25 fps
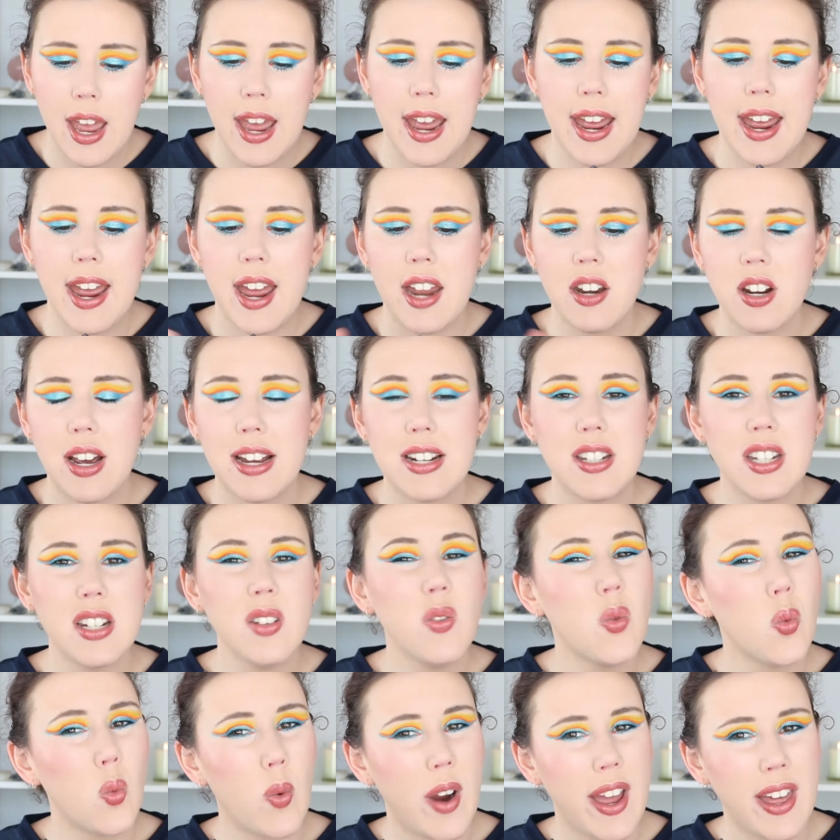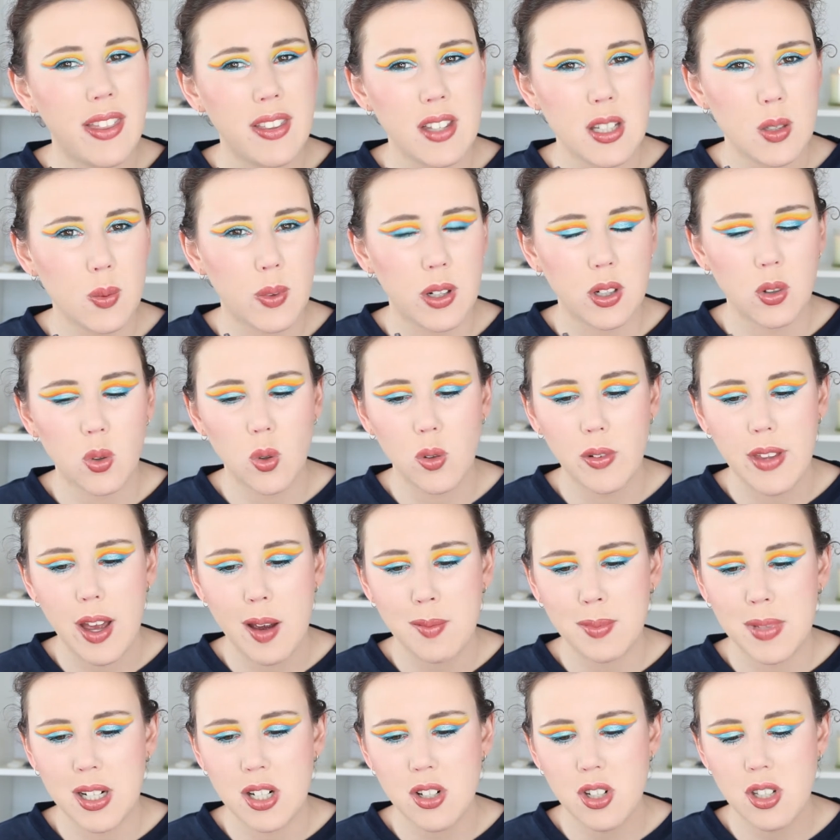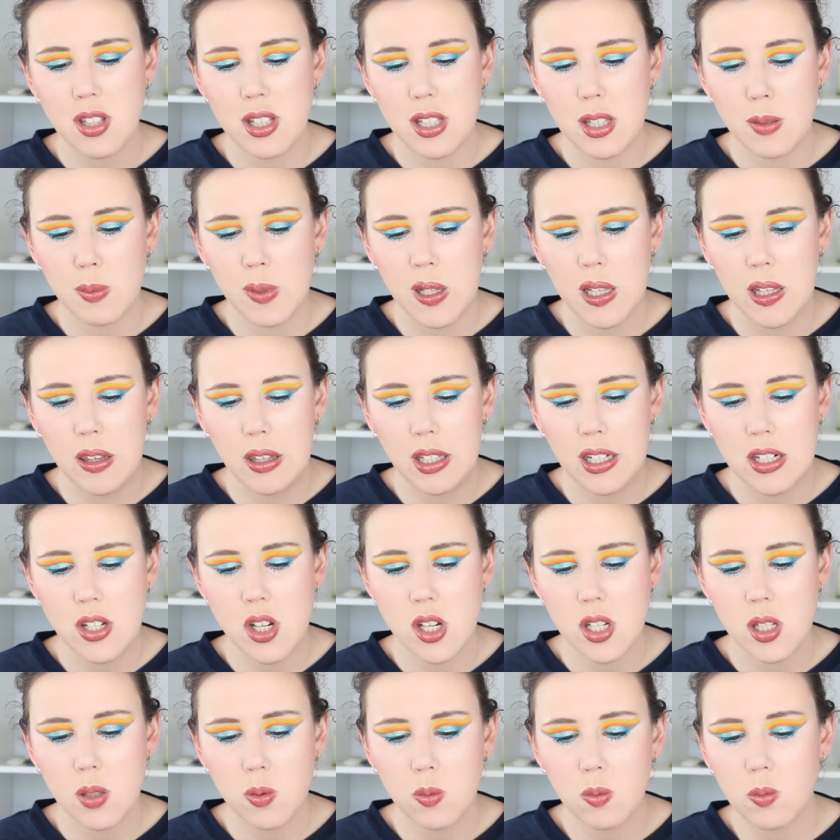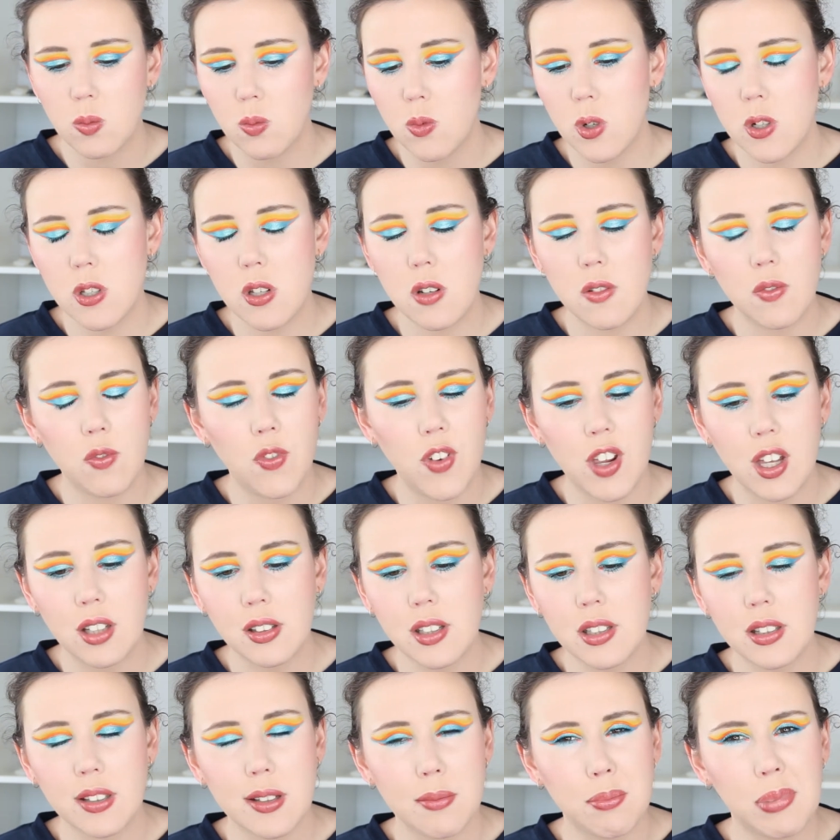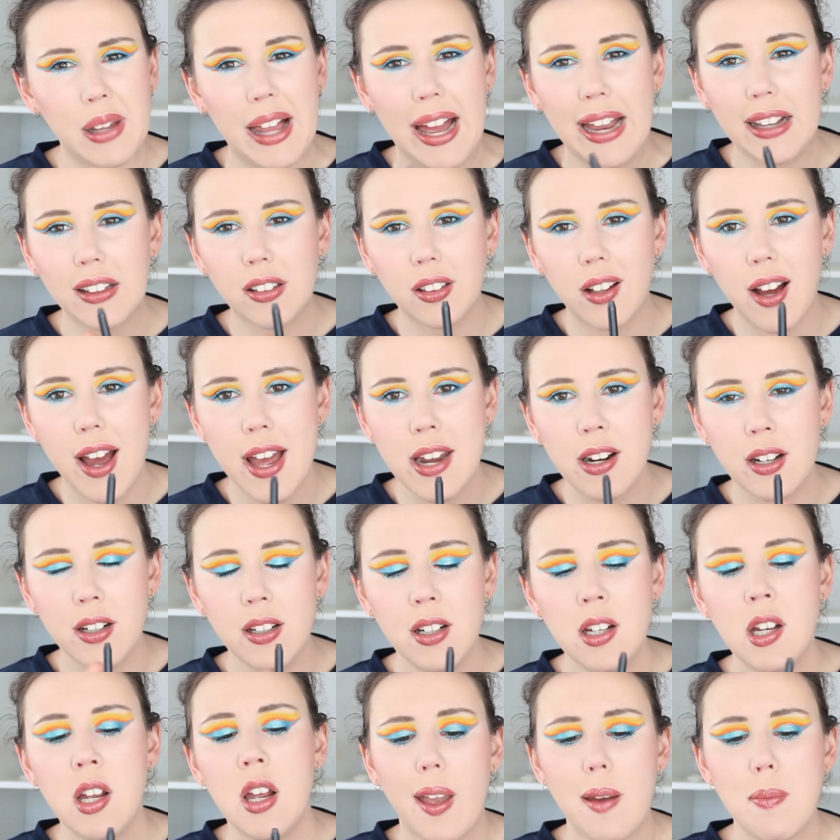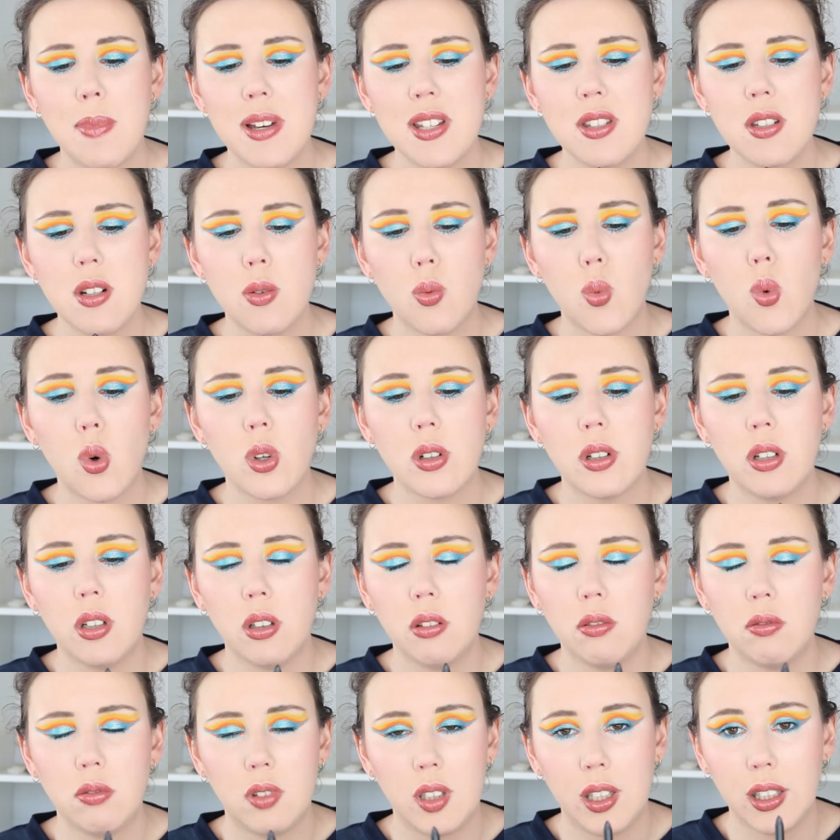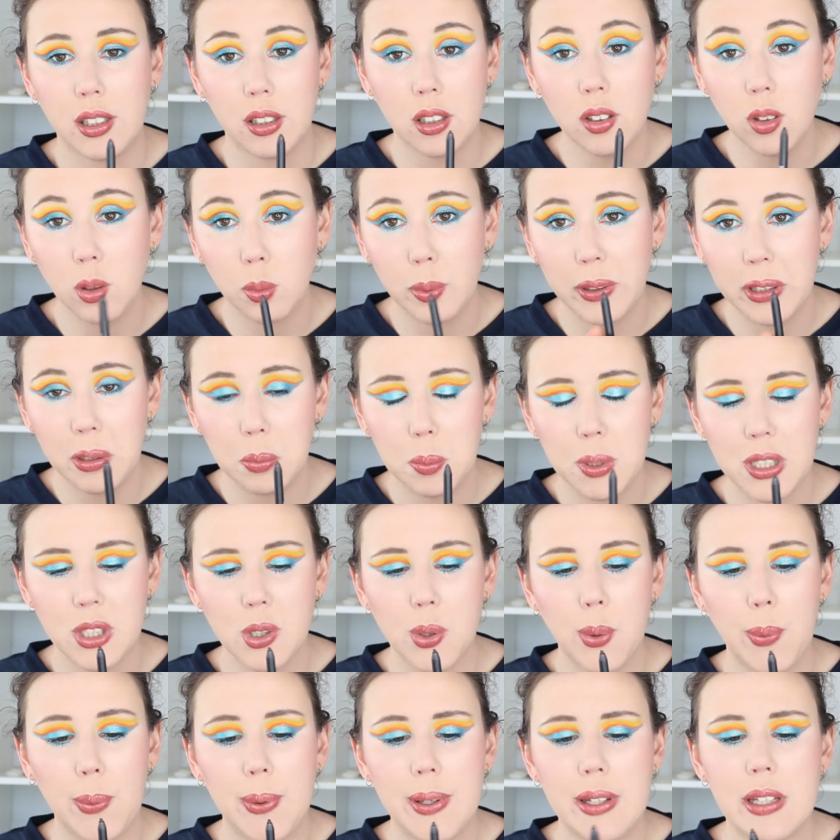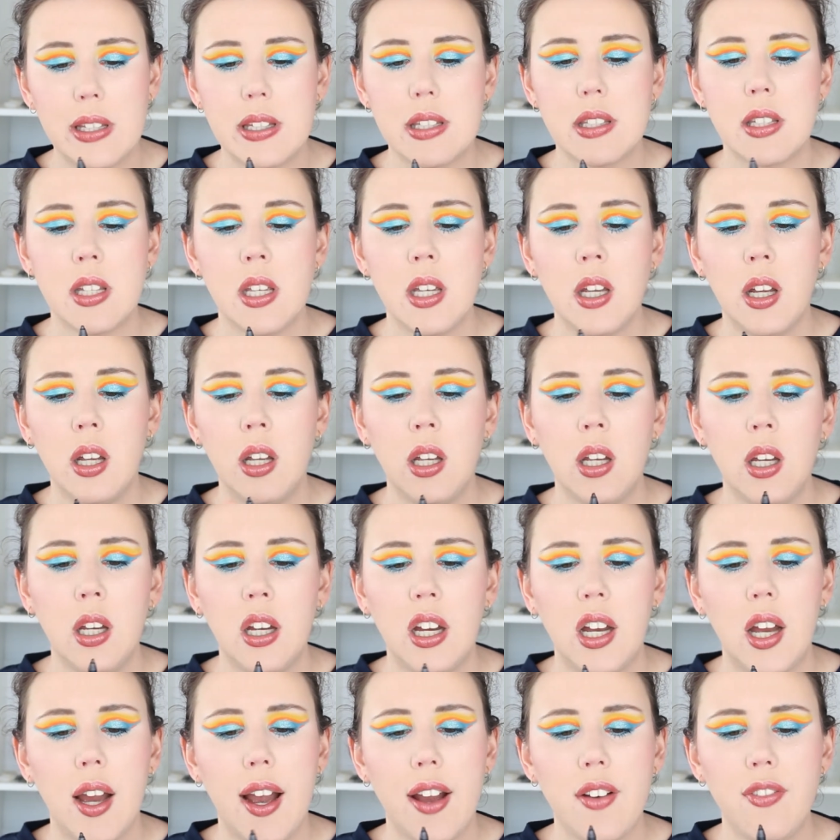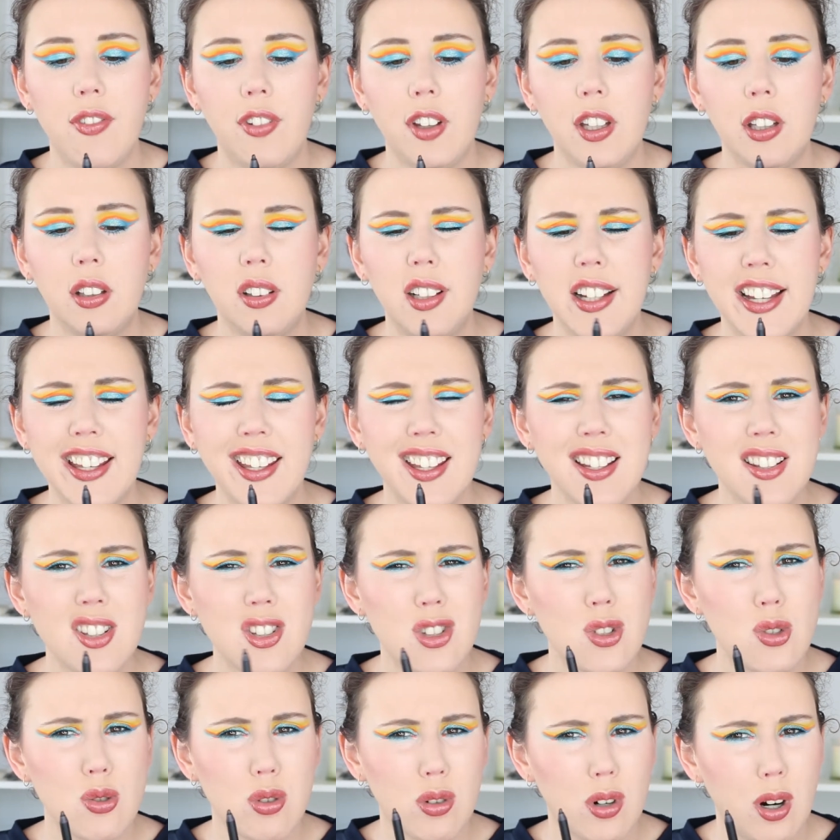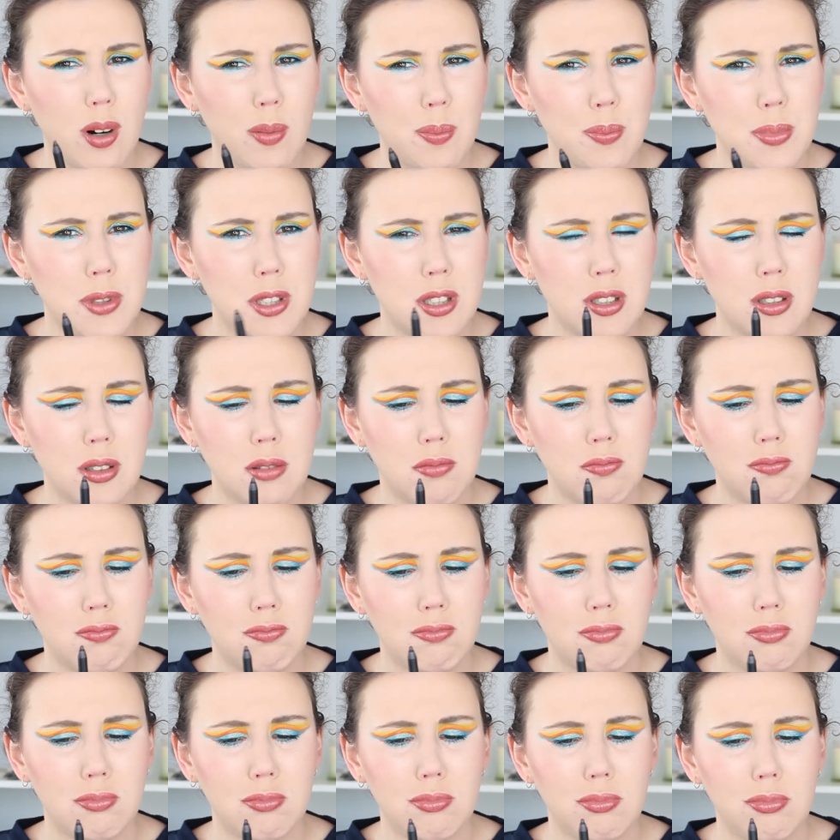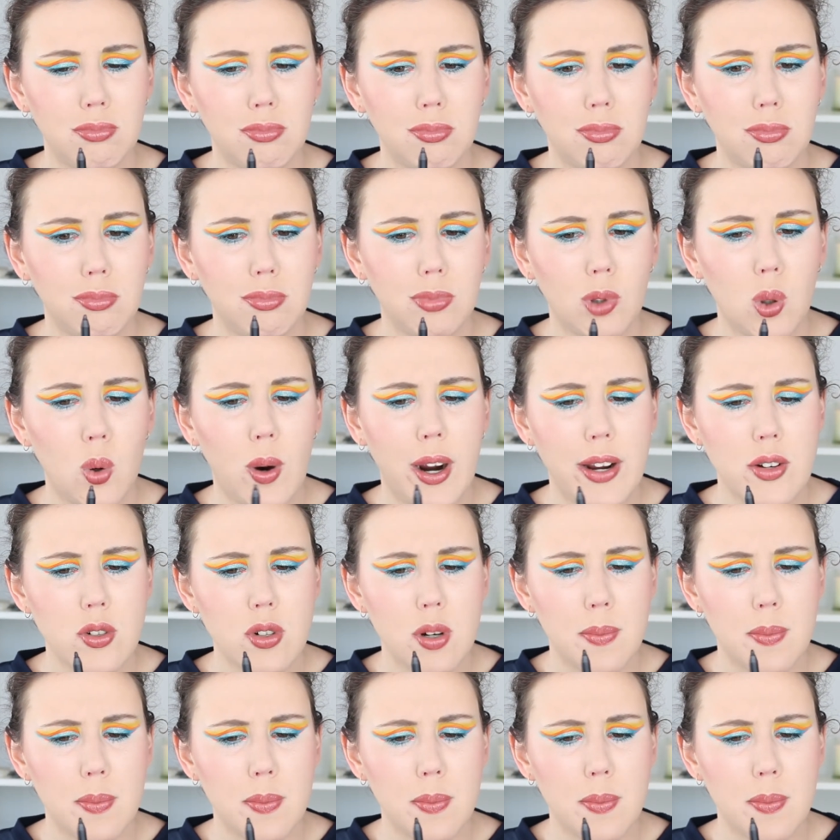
And I didn't wear this one all that much this month. I just wasn't feeling the black liner. I must have worn it a little bit because I feel like it's dropped quite